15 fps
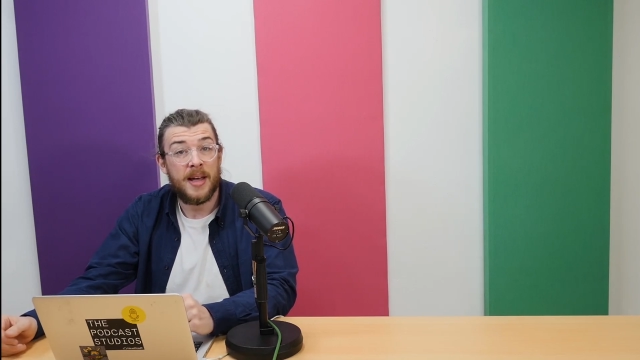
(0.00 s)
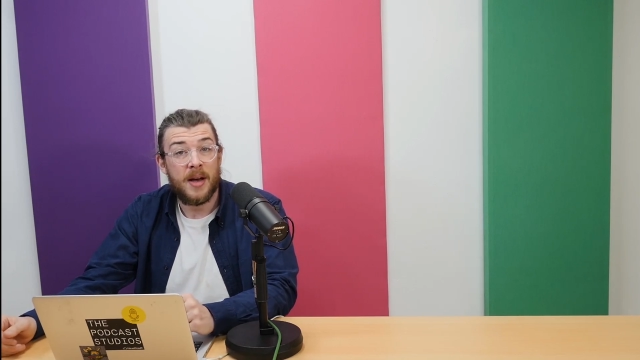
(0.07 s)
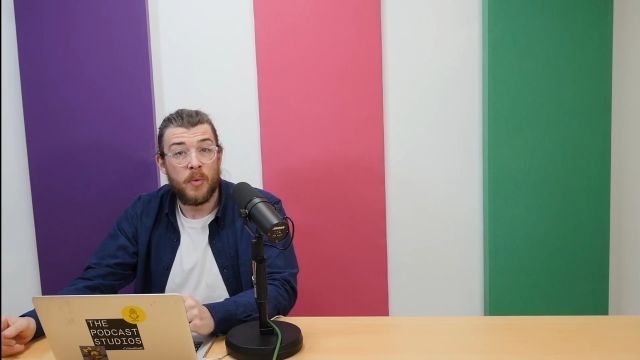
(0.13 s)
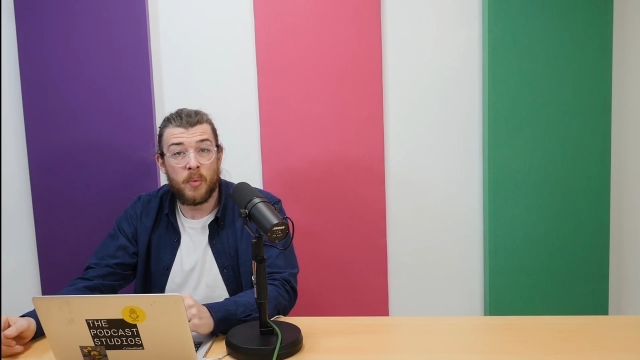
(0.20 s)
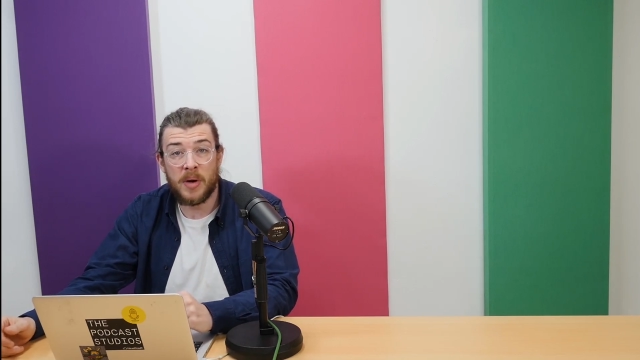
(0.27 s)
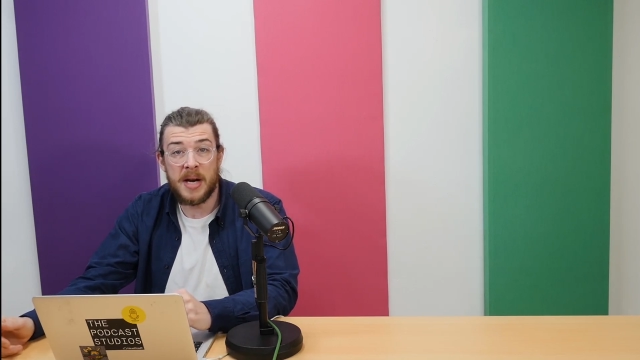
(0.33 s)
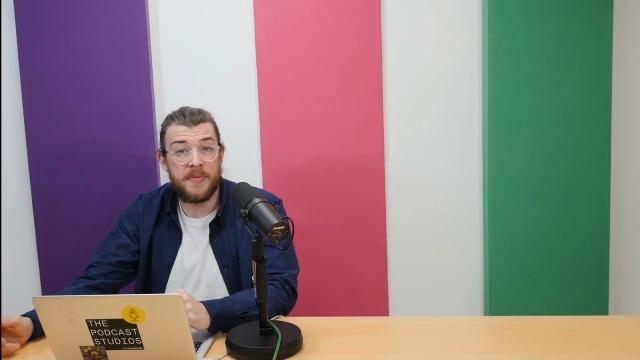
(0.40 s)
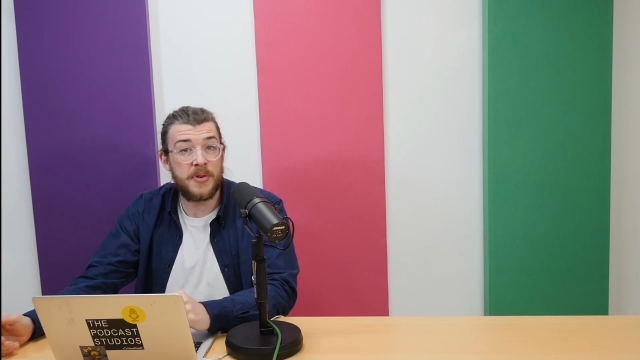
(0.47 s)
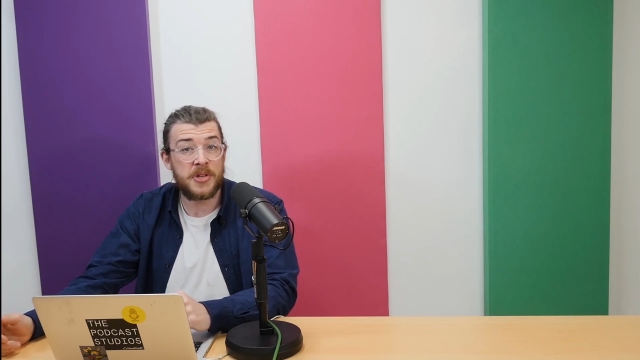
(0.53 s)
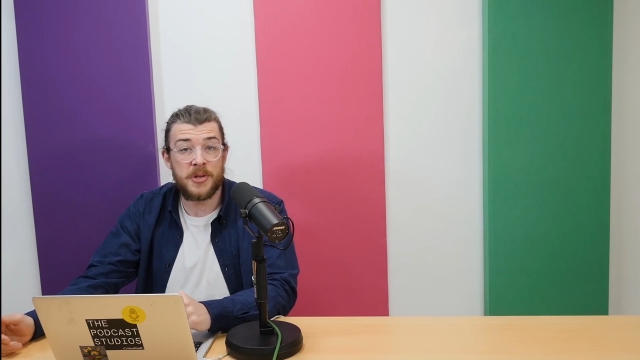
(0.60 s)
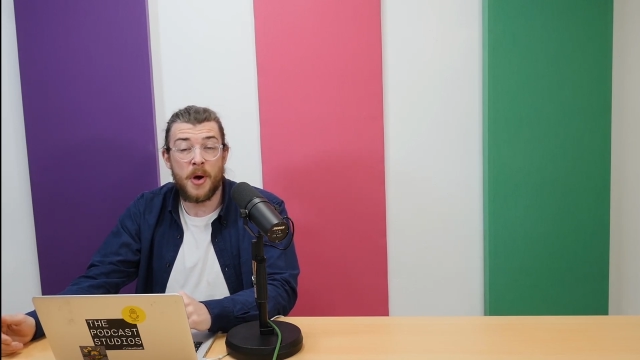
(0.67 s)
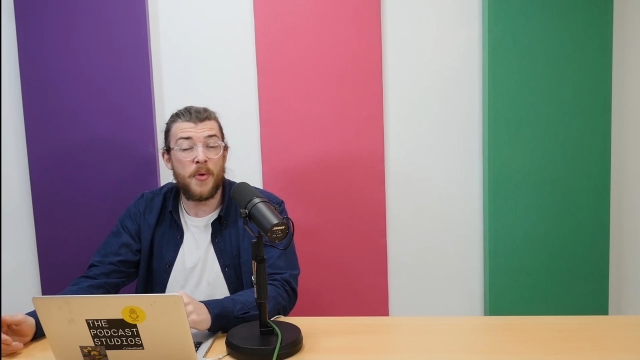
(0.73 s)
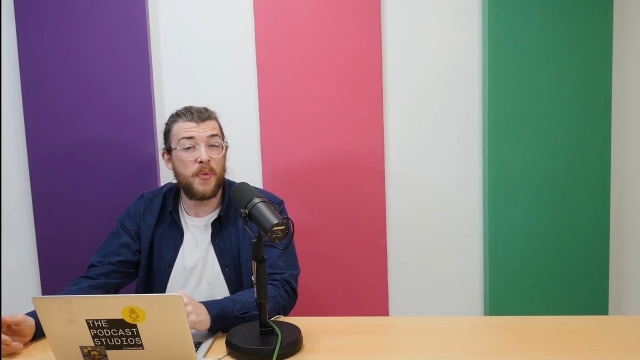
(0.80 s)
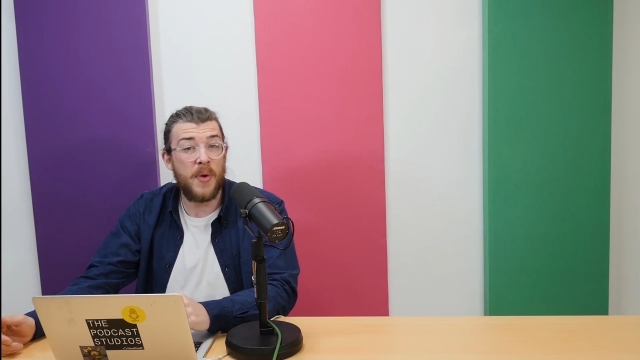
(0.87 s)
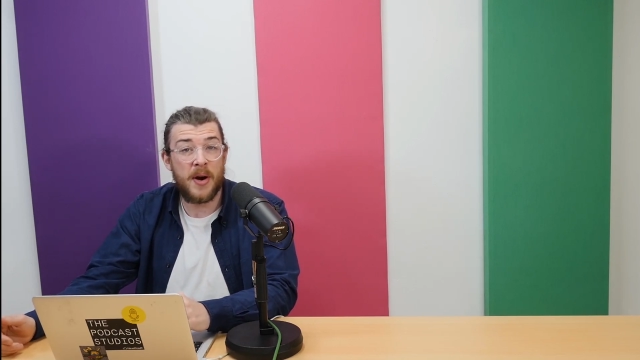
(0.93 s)
Whatever
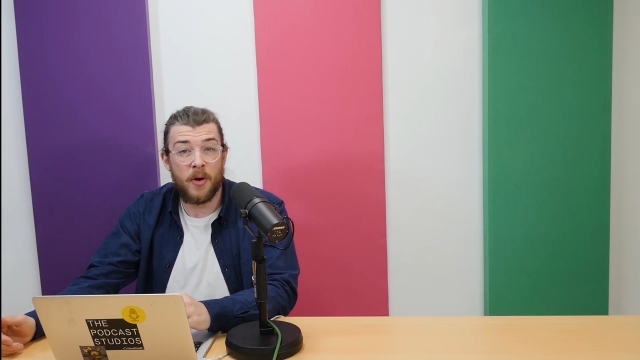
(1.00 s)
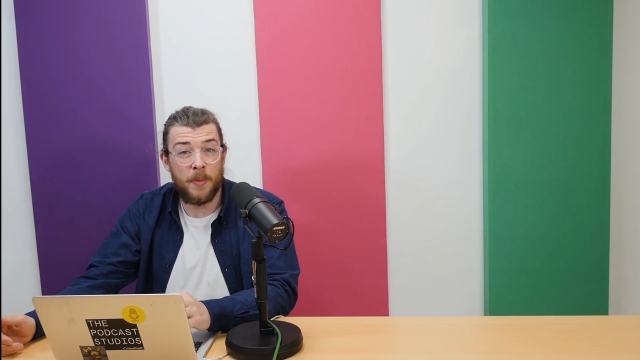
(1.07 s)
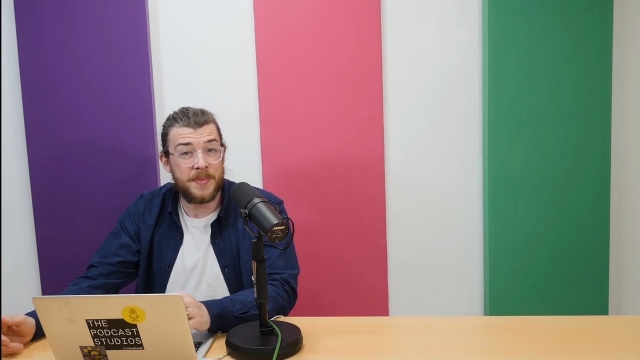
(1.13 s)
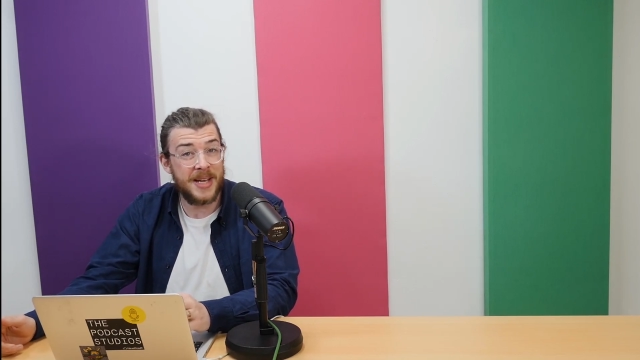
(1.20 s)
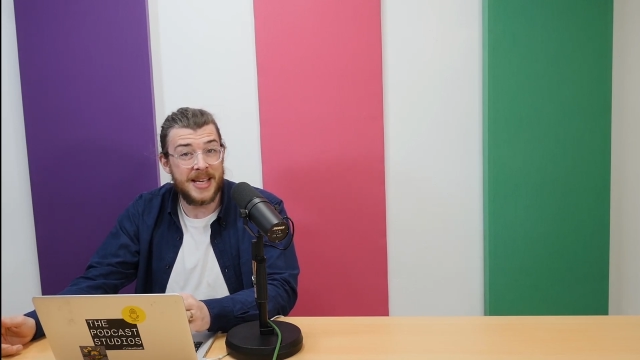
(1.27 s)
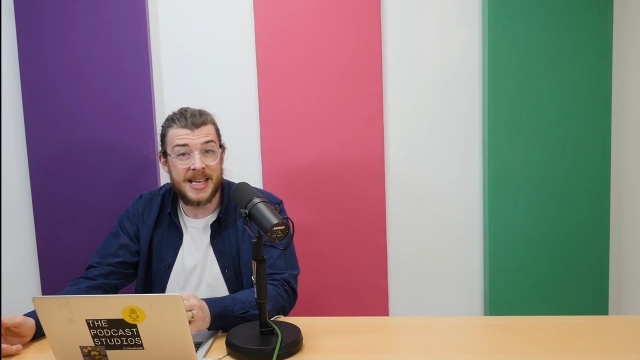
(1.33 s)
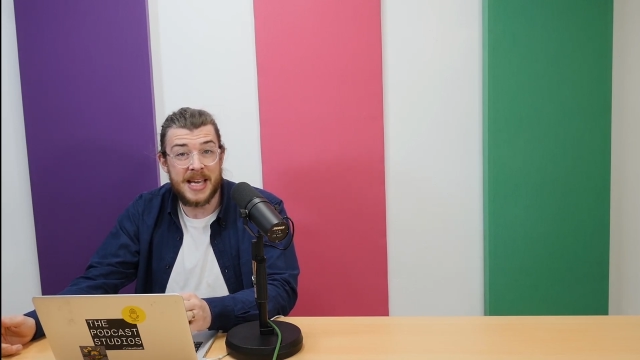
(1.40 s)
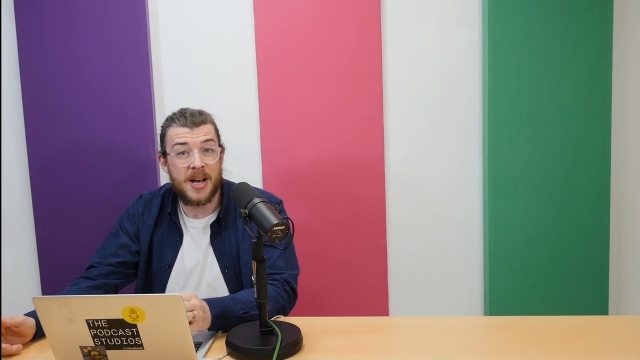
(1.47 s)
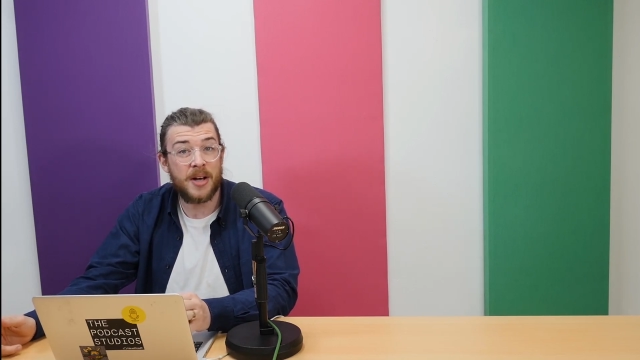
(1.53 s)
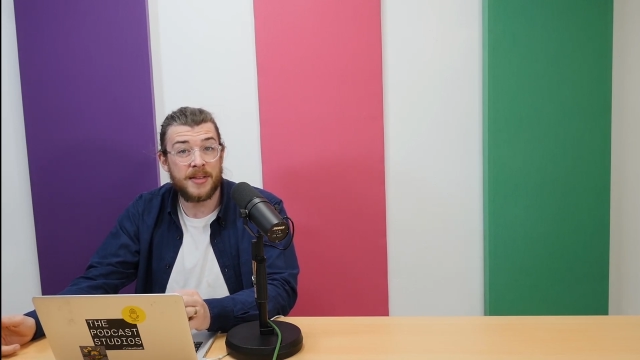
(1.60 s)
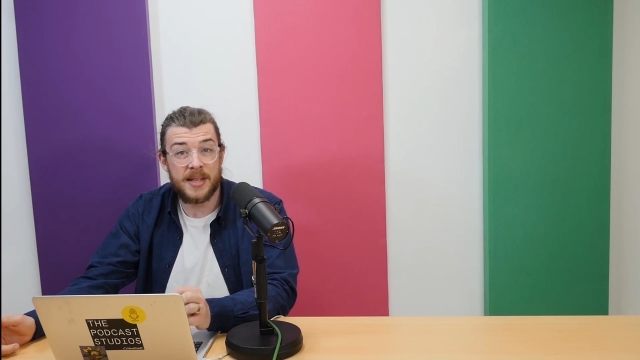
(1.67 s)
software update he got